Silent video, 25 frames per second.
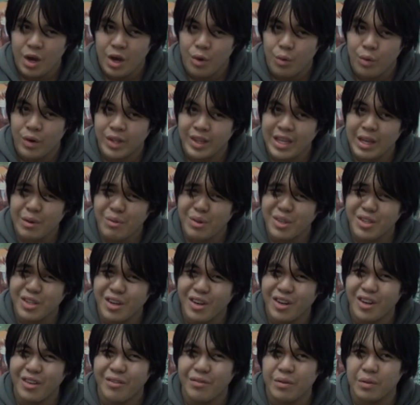when they
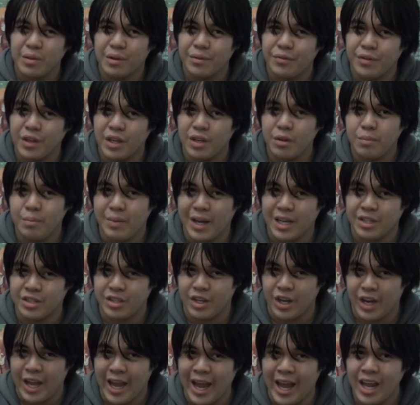return from the field back to
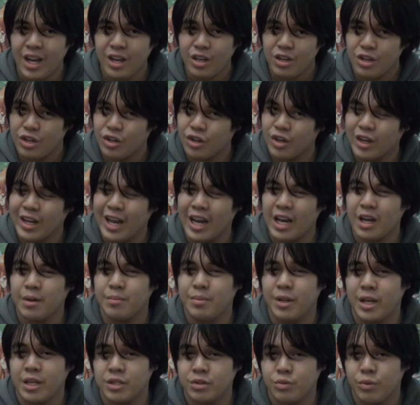your hand, you can
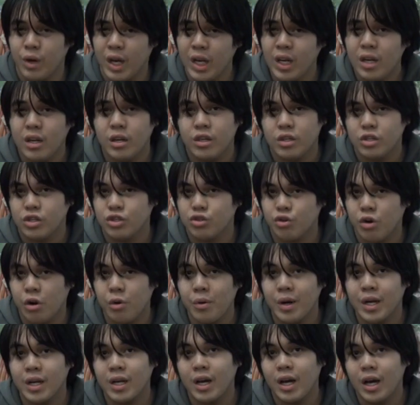counterblast 1,
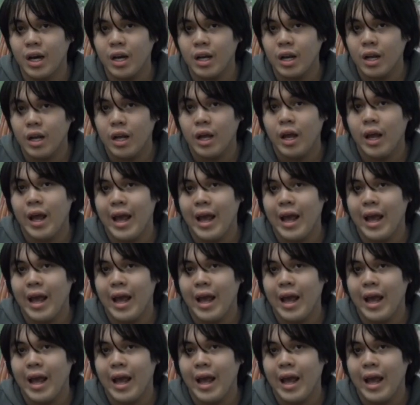draw 1 card,